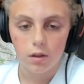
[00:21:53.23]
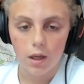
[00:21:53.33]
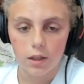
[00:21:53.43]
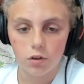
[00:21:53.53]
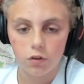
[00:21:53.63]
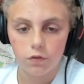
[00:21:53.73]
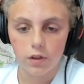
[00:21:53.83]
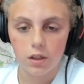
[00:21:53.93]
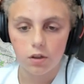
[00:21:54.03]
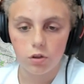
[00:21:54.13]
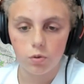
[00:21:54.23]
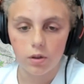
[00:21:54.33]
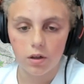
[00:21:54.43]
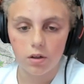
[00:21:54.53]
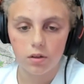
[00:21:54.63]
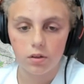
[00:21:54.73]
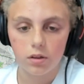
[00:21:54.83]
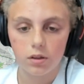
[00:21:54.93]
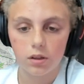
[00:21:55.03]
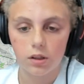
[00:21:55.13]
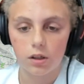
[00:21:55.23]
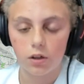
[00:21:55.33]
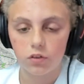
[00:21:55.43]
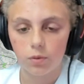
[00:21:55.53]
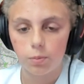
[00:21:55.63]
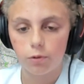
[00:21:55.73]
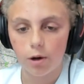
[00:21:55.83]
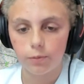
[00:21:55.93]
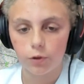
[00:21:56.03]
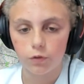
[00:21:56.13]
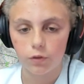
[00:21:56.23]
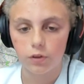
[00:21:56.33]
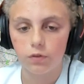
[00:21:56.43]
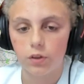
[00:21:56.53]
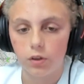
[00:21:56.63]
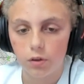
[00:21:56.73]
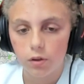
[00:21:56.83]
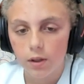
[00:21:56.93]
And over here here are some parameters for the video.